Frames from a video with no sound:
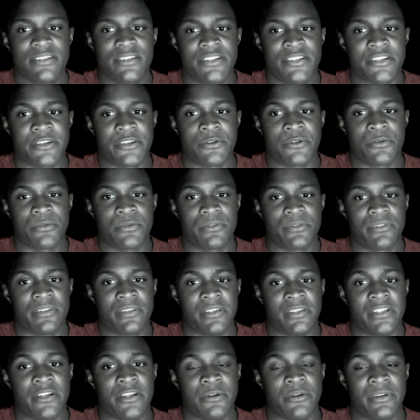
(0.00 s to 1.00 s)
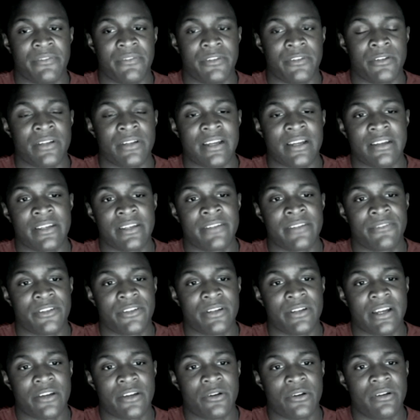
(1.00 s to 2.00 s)
So if you're not
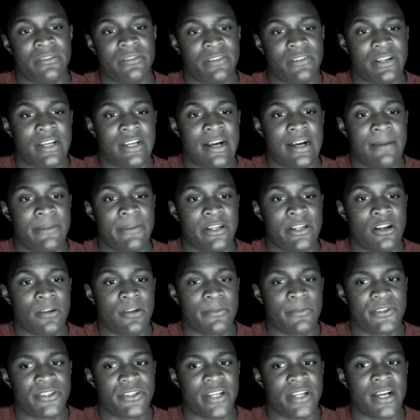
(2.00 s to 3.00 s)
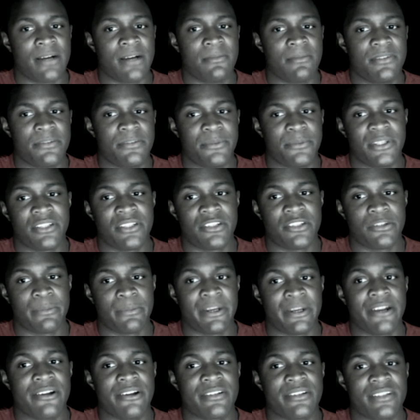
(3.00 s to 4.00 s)
going for a combat arms job, speak to
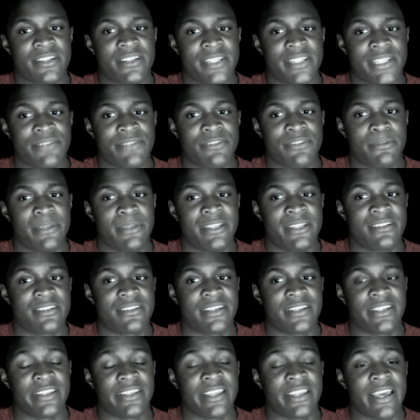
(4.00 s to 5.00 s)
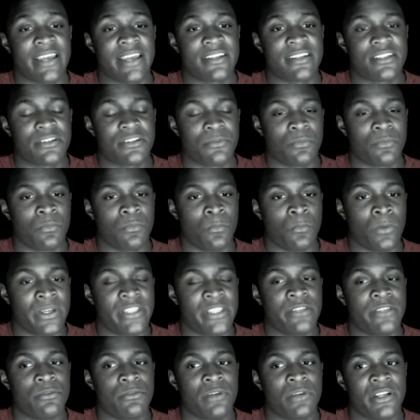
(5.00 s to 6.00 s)
your parents and give them insight as to
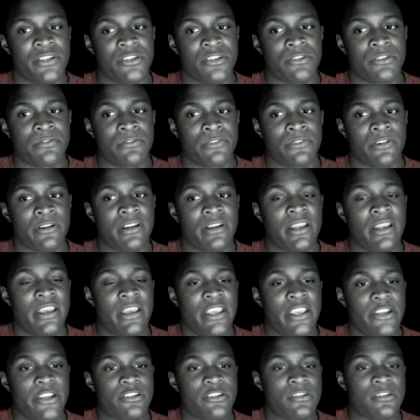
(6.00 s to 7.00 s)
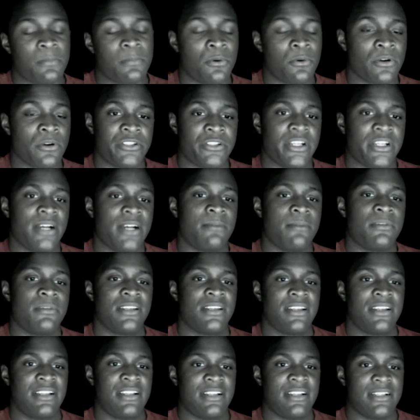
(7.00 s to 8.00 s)
what you want to do for your support job.
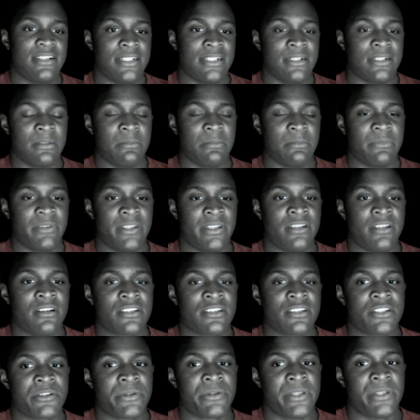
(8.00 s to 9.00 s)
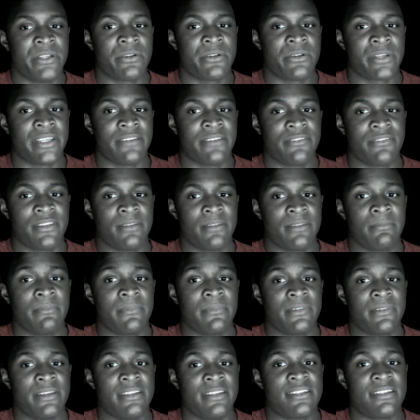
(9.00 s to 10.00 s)
And also, give them
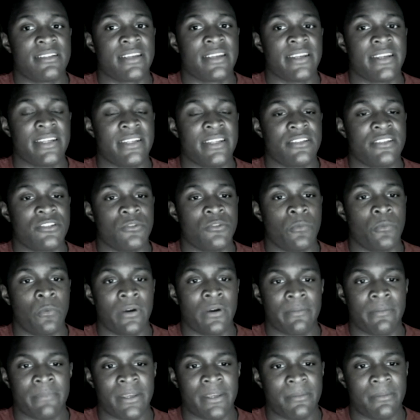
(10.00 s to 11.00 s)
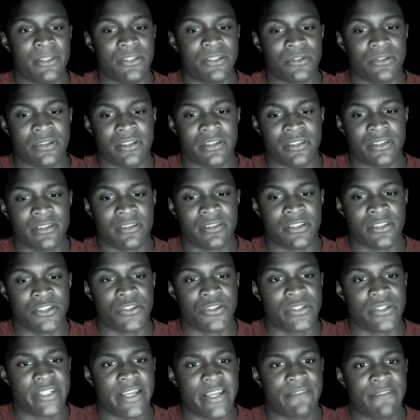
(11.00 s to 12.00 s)
insight into what maybe you can
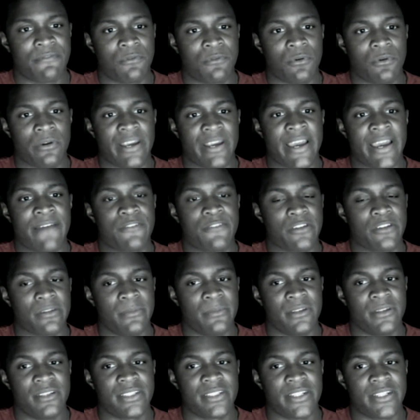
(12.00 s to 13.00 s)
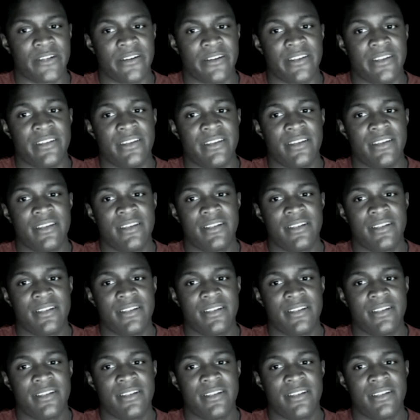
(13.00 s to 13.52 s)
use that for after the military.